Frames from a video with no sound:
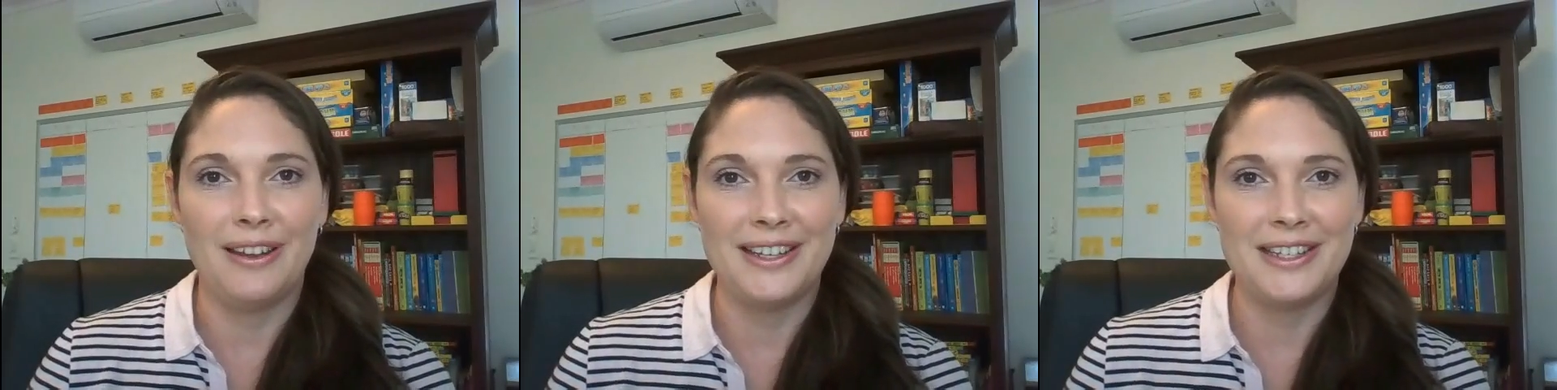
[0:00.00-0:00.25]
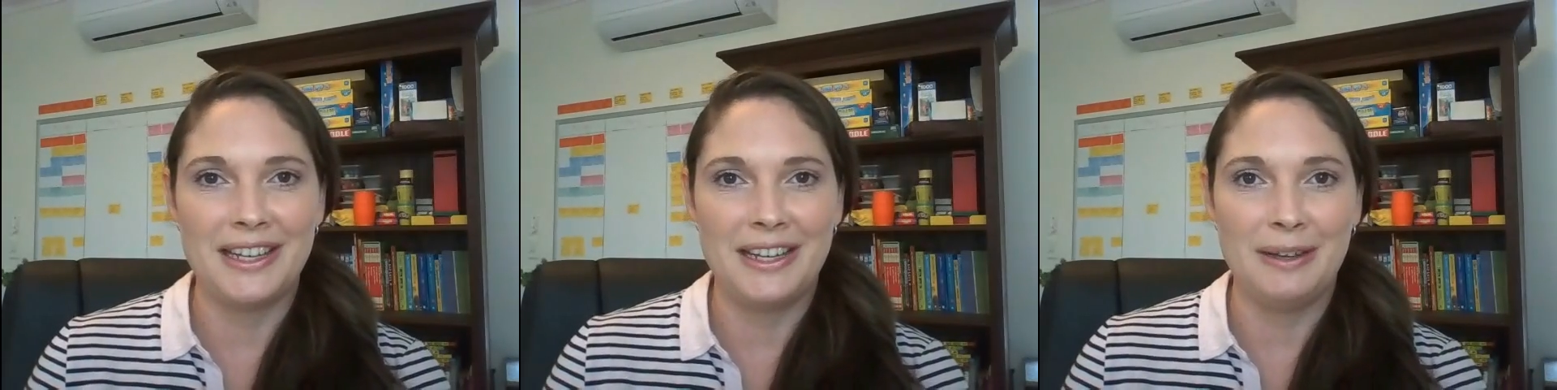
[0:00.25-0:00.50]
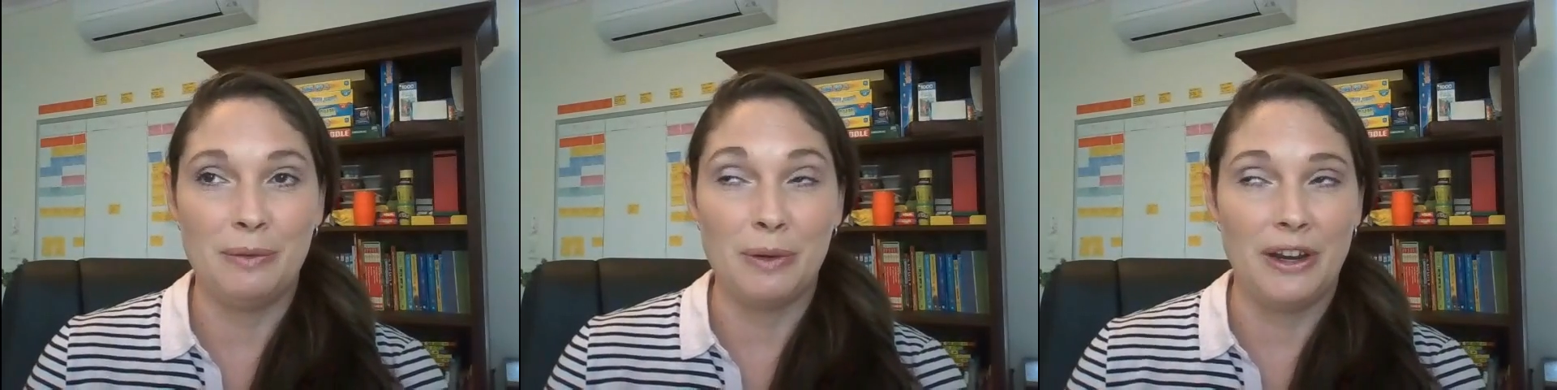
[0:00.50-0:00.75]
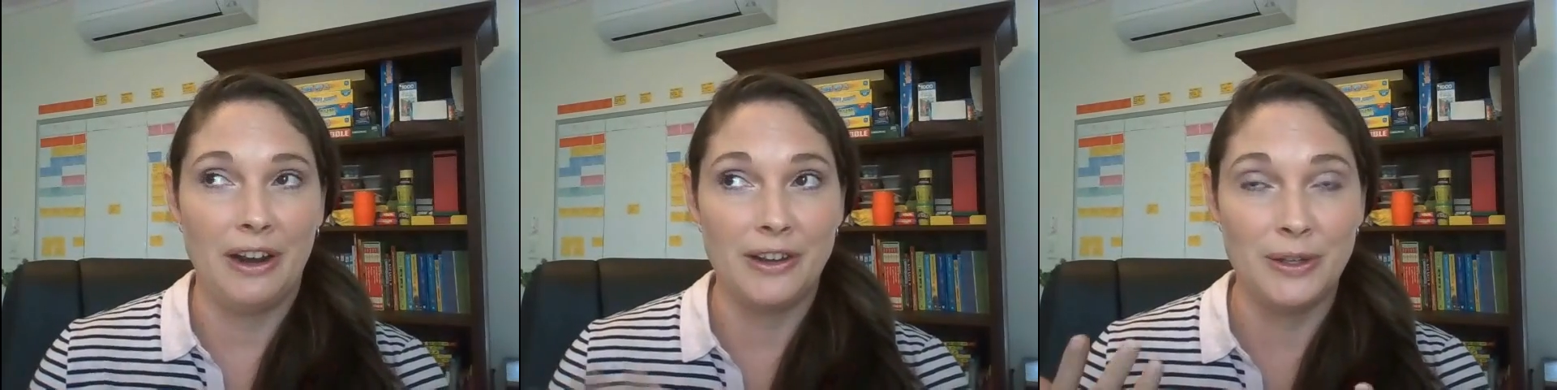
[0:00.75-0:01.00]

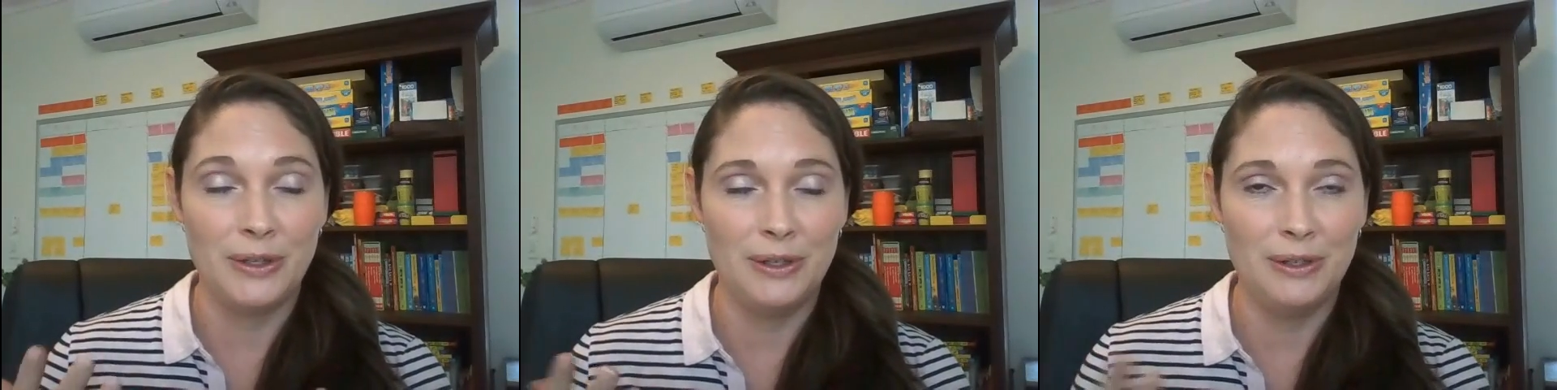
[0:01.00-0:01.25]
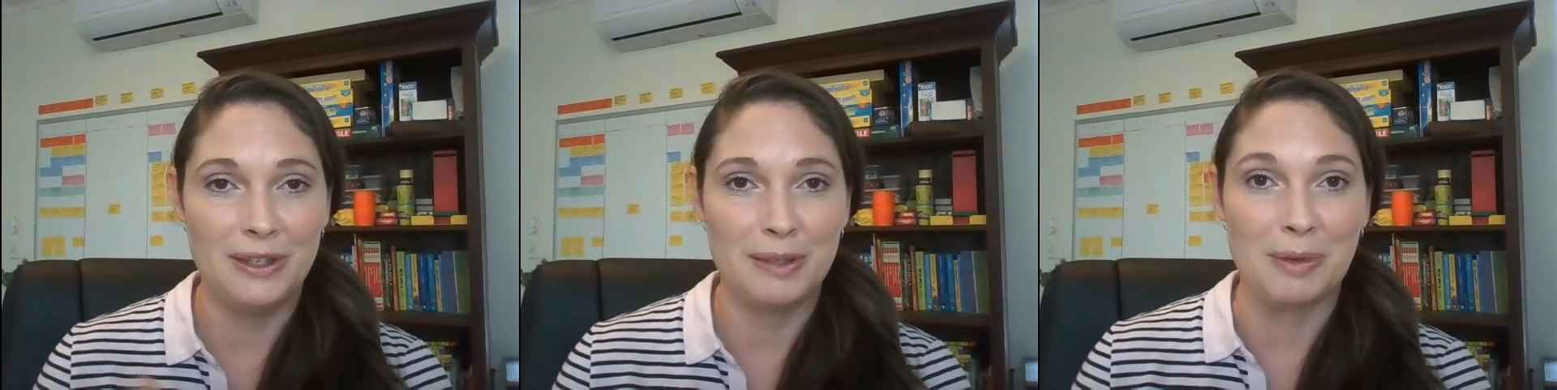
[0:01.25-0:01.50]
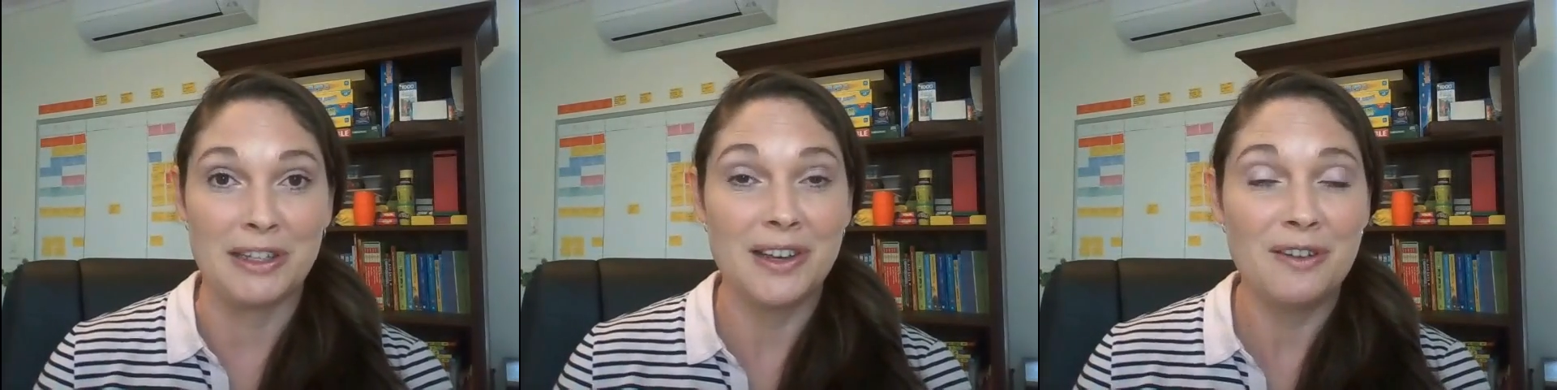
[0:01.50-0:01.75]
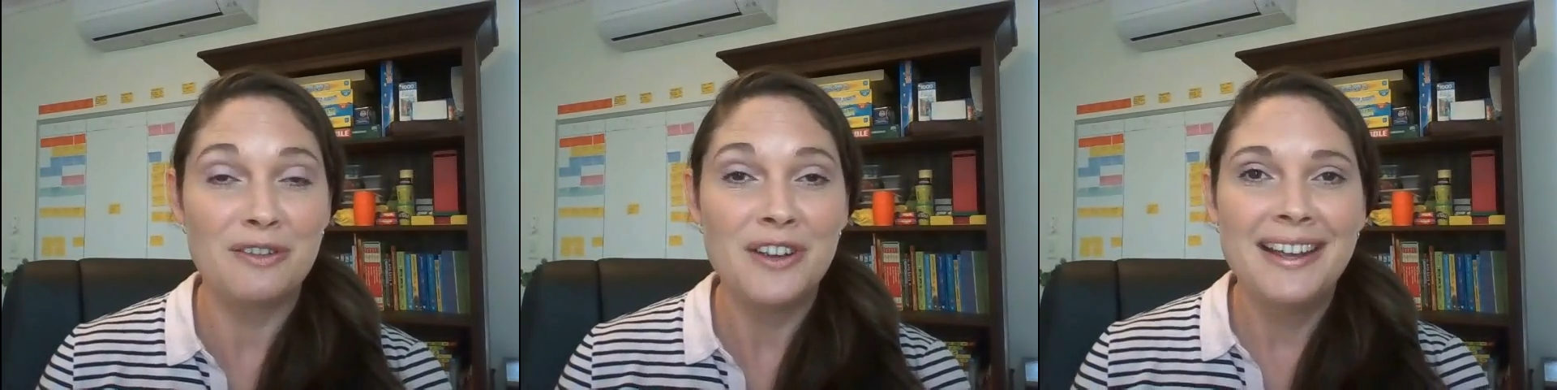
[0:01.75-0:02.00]
I used to do this
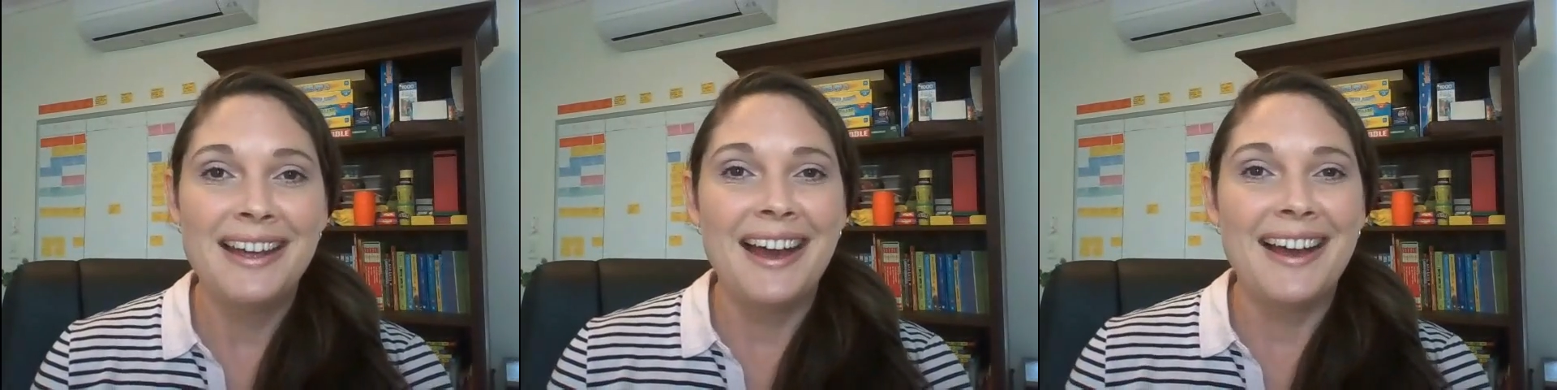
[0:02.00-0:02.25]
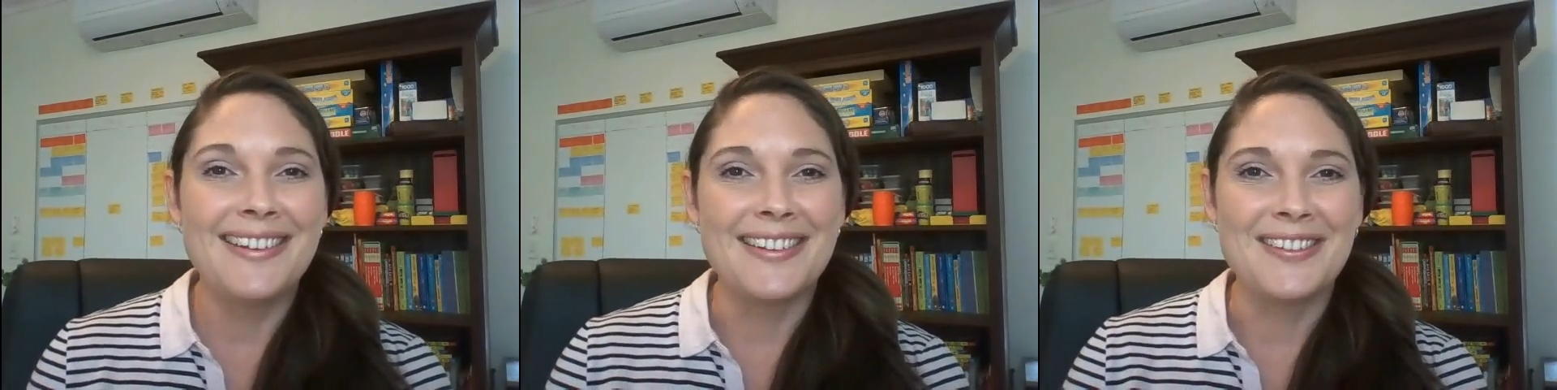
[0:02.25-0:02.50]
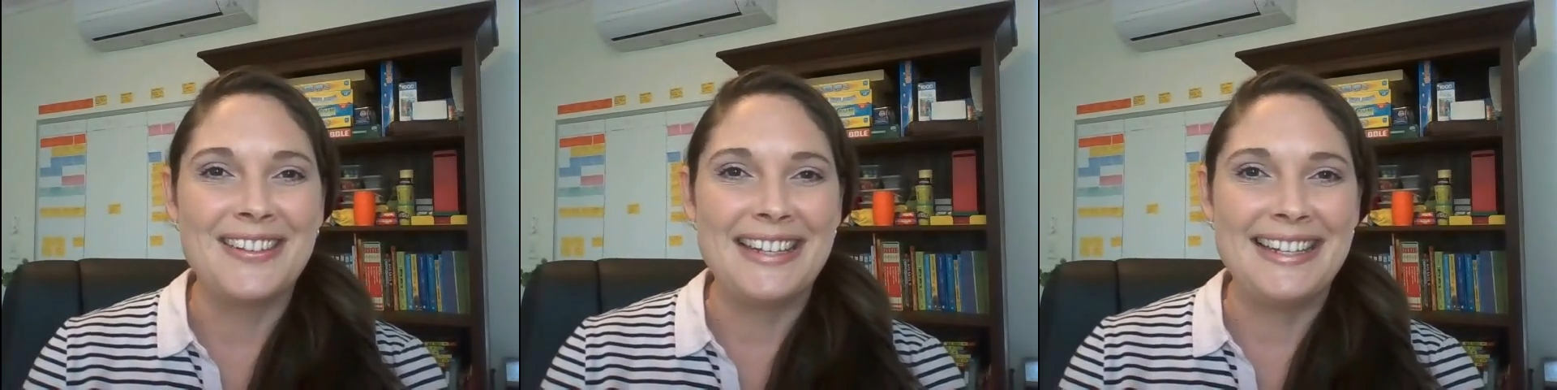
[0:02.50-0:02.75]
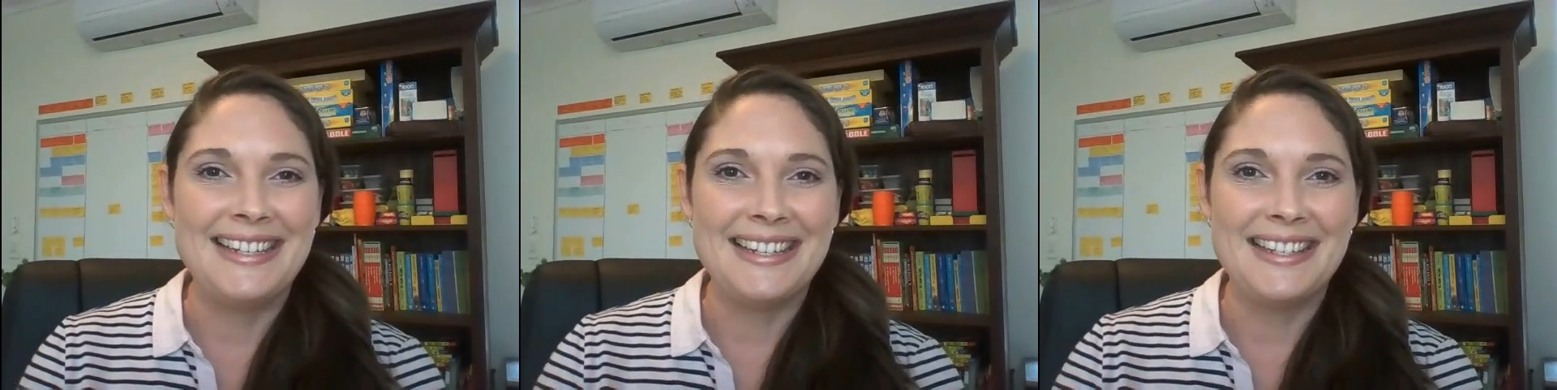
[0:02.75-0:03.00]
myself, a lot of
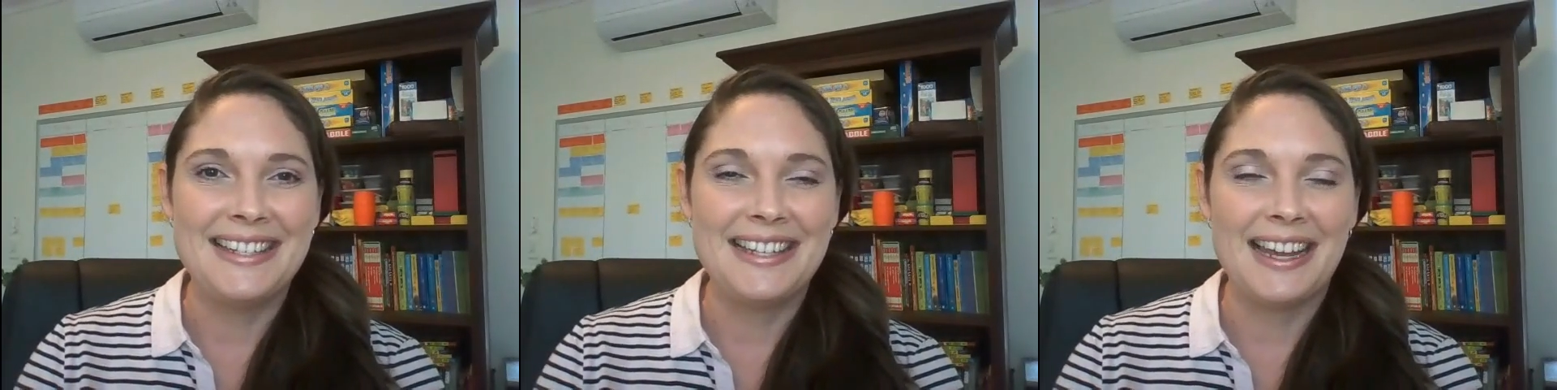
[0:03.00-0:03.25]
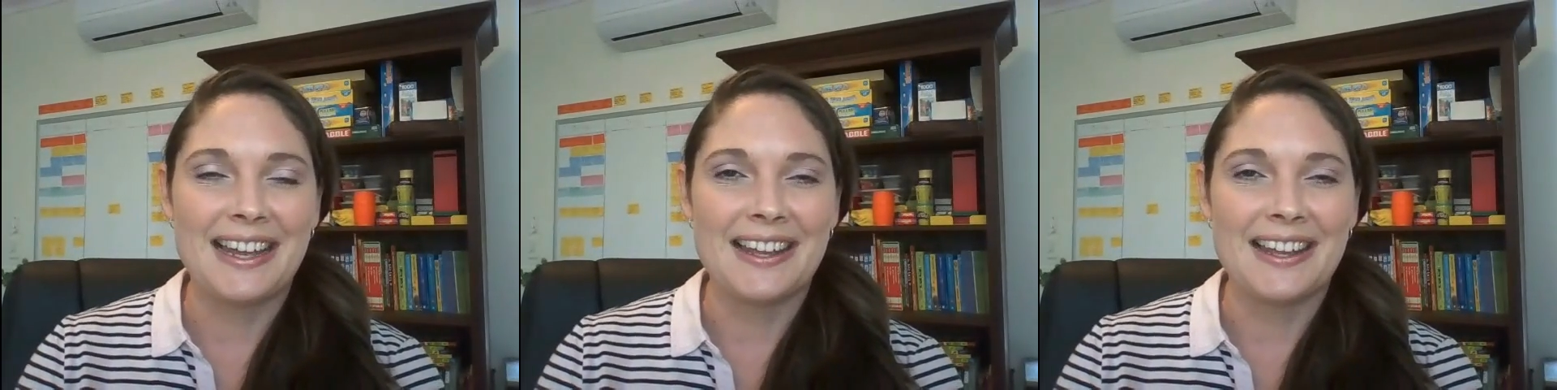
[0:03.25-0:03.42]
teachers